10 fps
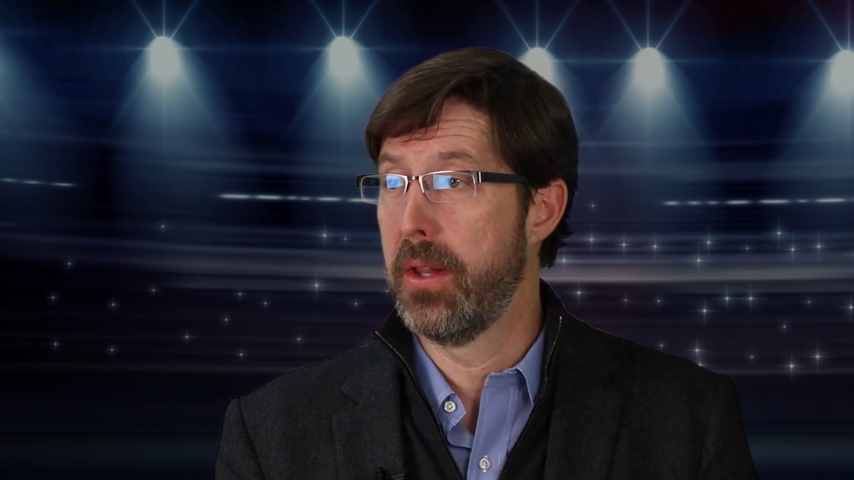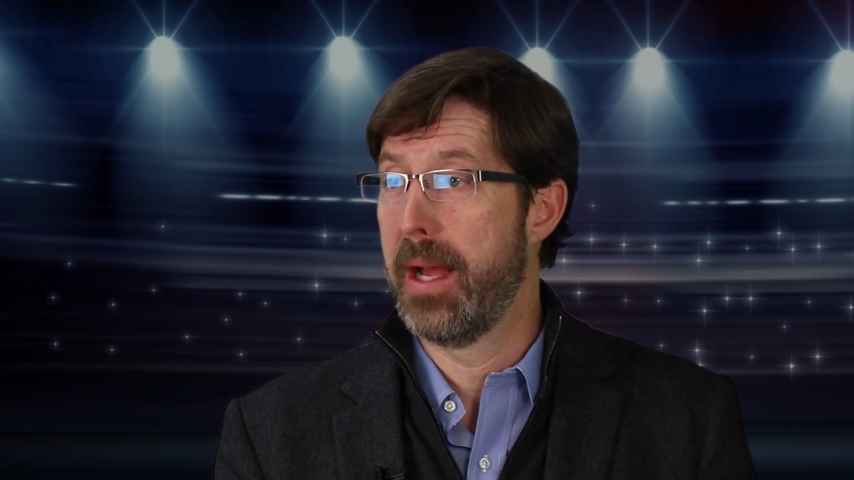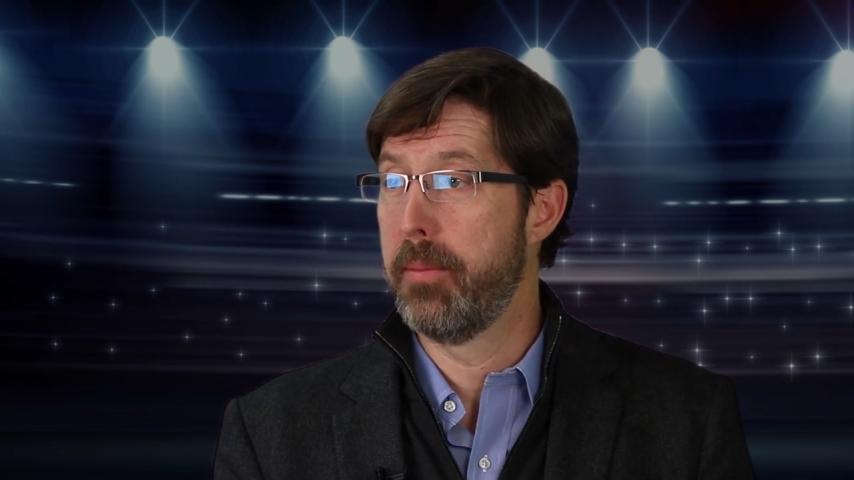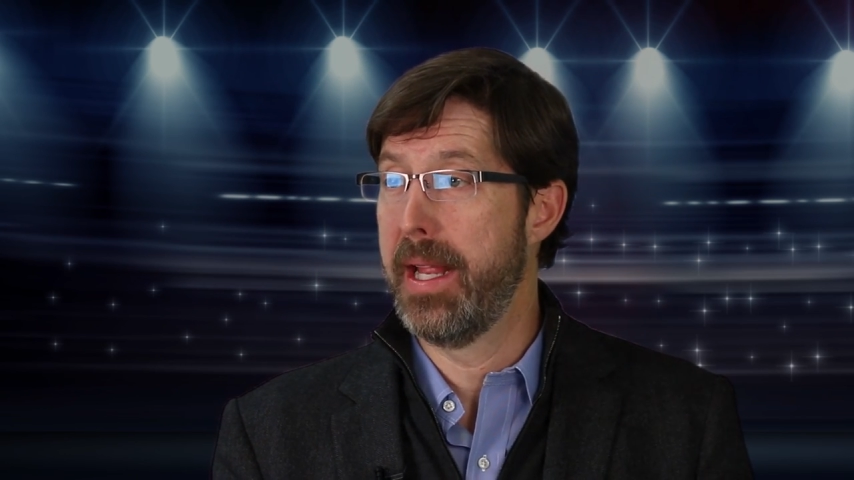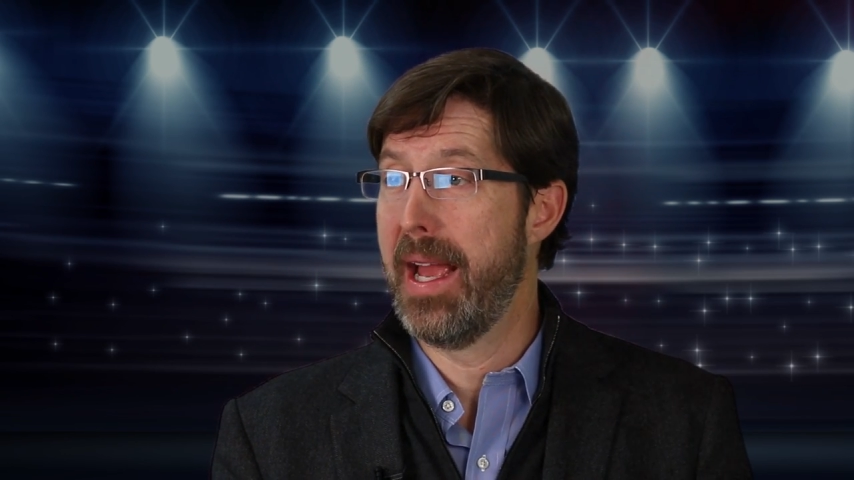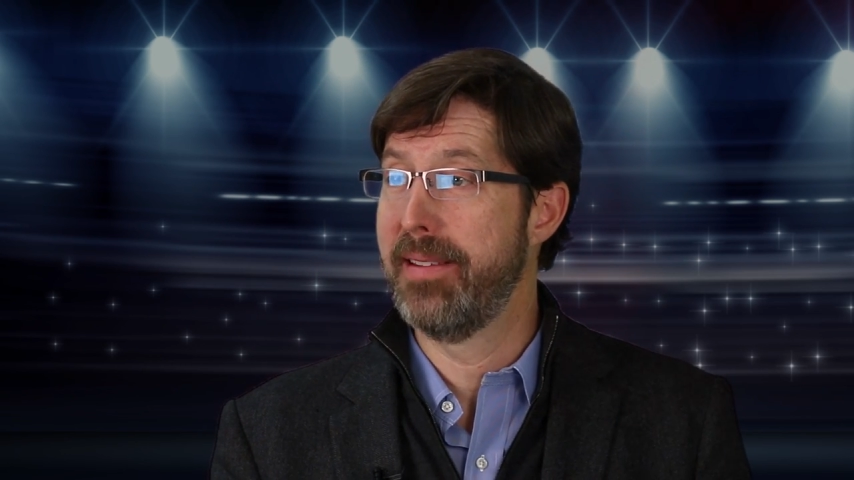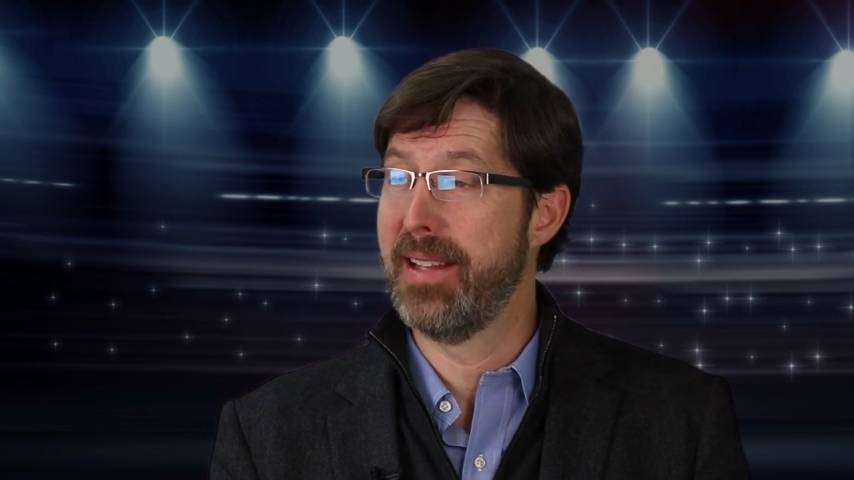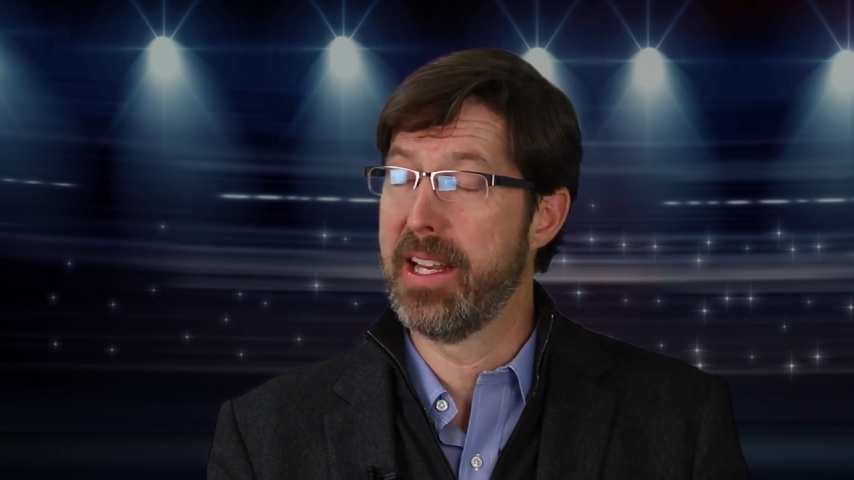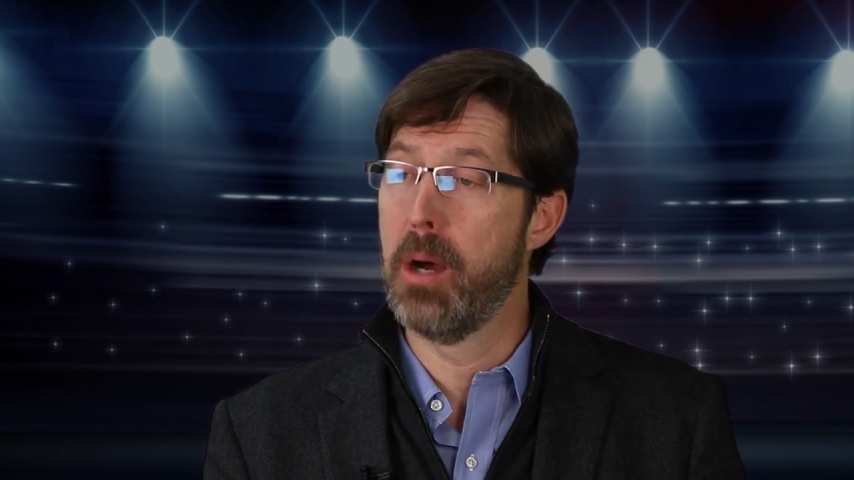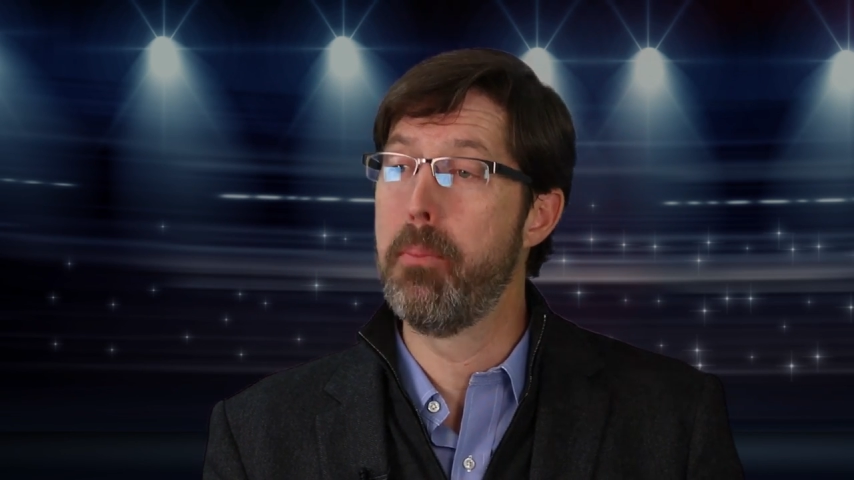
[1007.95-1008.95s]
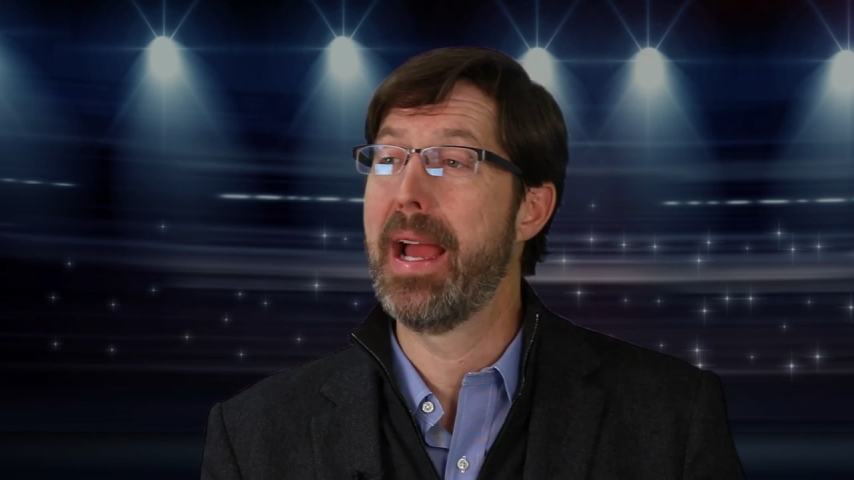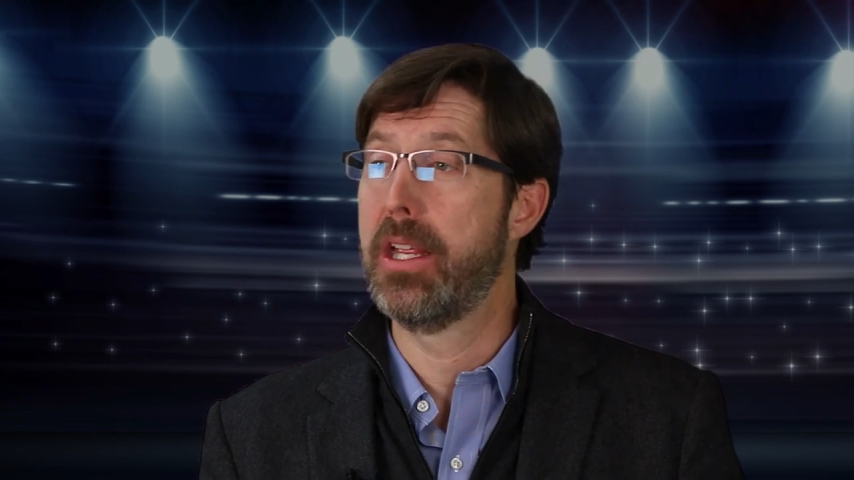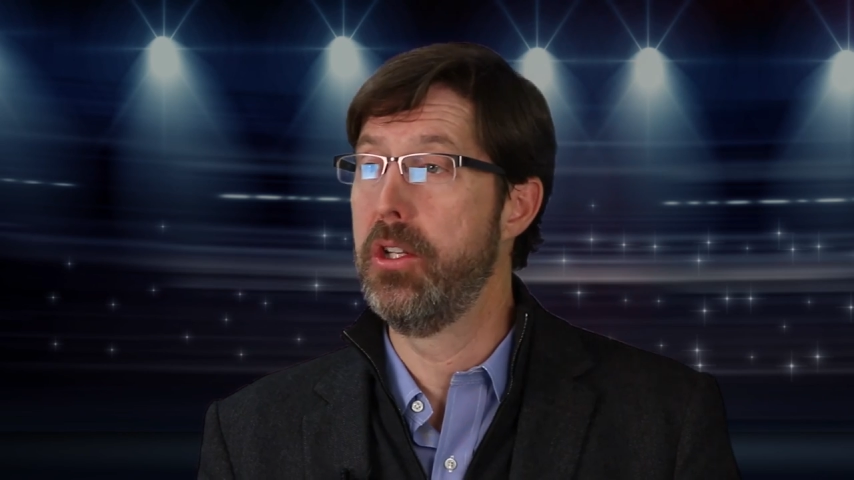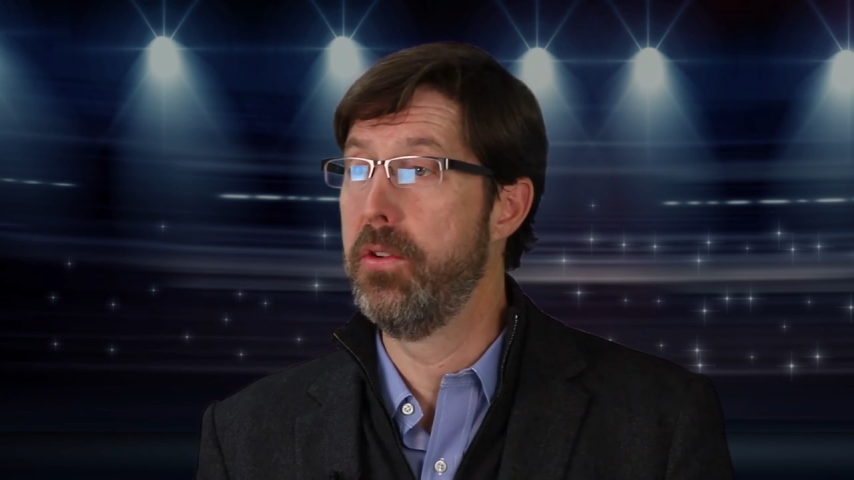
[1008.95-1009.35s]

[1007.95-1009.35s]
library has and come back and